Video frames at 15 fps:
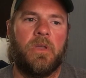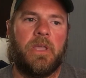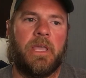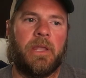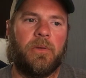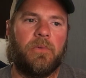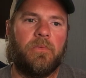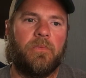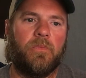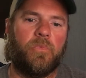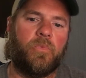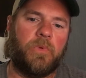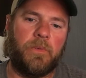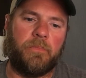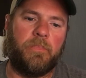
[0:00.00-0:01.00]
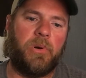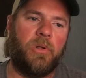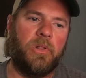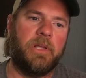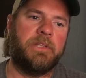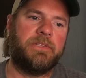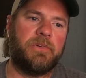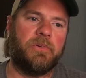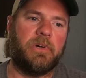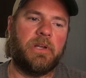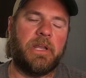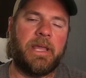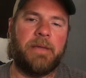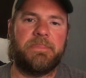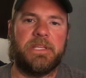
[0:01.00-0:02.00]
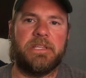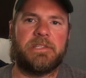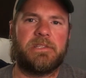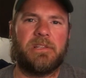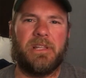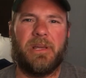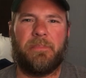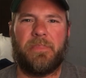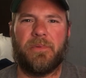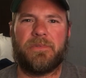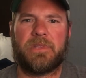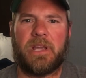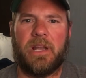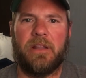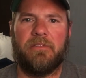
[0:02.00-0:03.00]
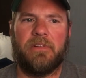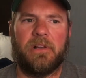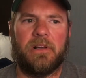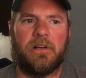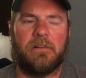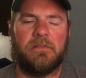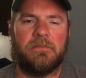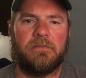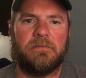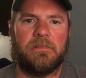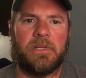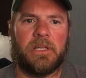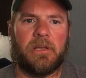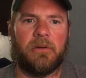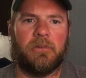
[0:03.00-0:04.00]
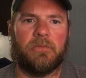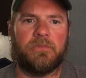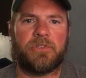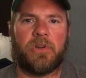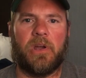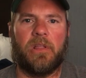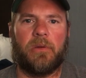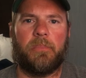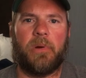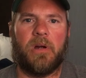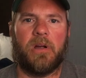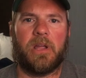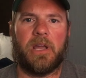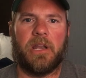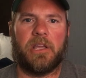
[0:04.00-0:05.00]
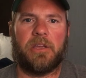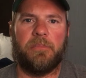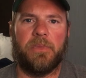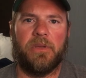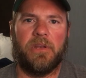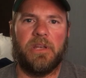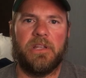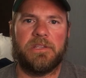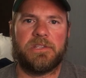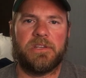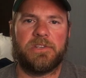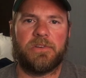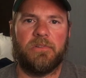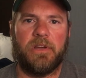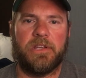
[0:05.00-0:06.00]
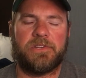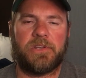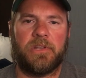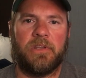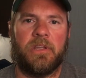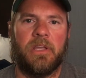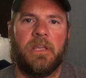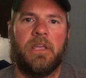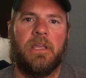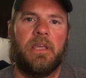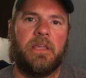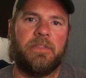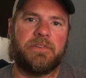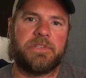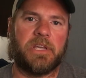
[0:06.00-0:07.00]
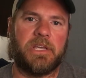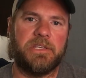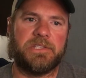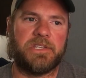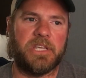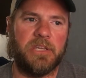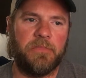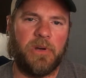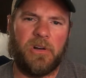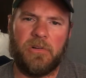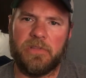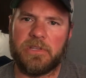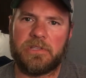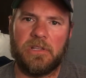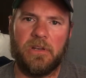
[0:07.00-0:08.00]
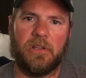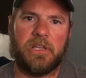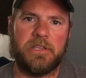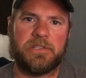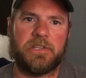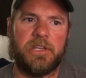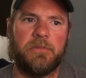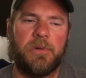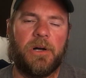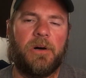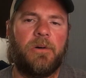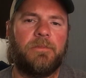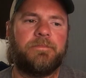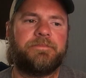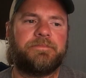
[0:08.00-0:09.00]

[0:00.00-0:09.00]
and we pull into an empty slip. It's kind of a like a trailer park kind of community situation, and there's a gazebo, this little gazebo